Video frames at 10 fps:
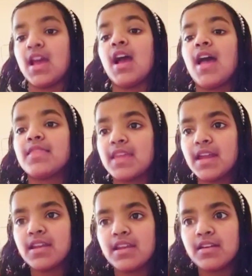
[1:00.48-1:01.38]
and
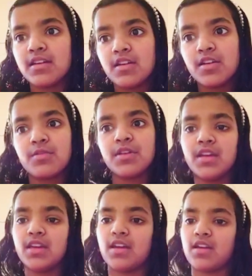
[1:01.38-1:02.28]
then
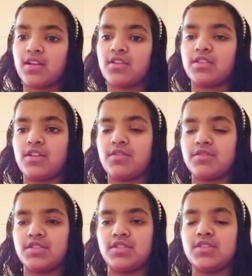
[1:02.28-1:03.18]
we are going to go
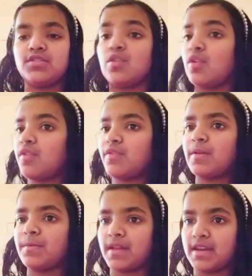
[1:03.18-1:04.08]
to the dwarf
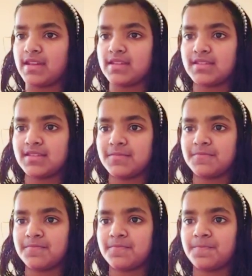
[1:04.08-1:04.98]
planets.
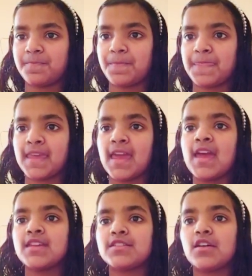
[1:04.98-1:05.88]

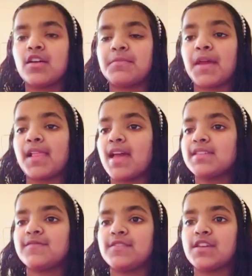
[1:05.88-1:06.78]
So in my
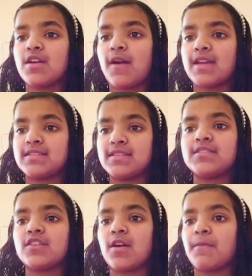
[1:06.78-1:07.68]
last video, I didn't
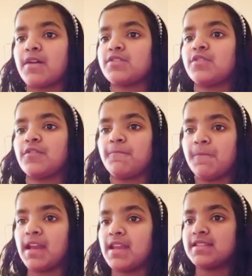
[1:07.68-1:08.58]
talk about dwarf
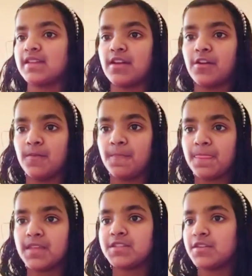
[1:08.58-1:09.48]
planets at all.
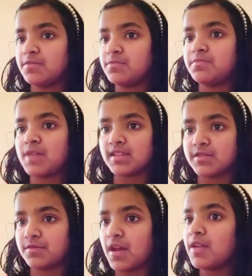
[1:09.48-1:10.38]
So that's
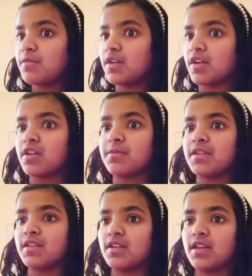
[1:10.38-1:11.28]
why we're going to be
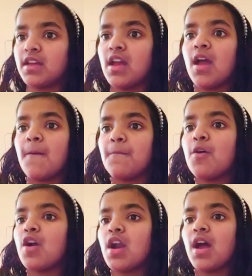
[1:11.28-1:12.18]
learning
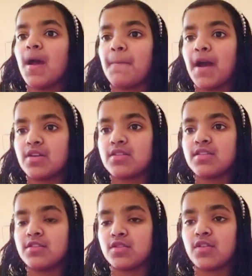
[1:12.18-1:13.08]
more about the
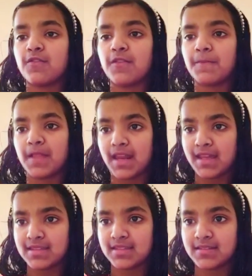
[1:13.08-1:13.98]
dwarf
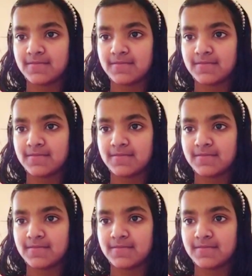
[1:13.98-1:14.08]
planets.